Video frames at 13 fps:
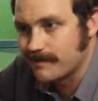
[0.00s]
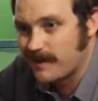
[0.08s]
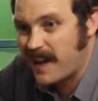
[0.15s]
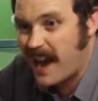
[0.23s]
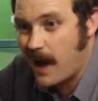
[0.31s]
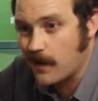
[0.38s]

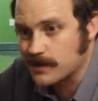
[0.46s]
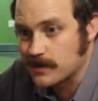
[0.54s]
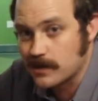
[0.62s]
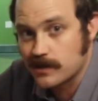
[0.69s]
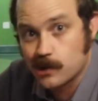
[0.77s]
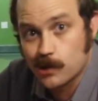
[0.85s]
house
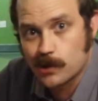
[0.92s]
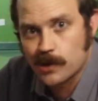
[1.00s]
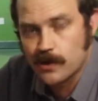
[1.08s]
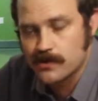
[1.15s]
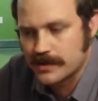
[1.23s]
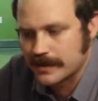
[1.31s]
that the door
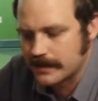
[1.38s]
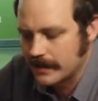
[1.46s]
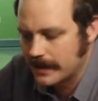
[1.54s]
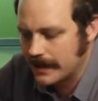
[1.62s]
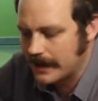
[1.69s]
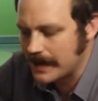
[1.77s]
goes in,
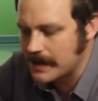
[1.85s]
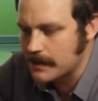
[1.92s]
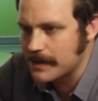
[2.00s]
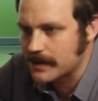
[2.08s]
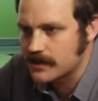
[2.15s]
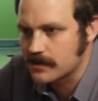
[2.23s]
and I need to
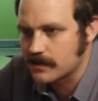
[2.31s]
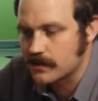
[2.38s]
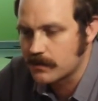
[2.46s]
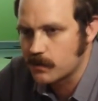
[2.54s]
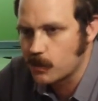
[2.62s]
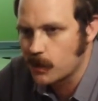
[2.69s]
make sure that
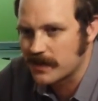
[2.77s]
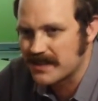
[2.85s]
we're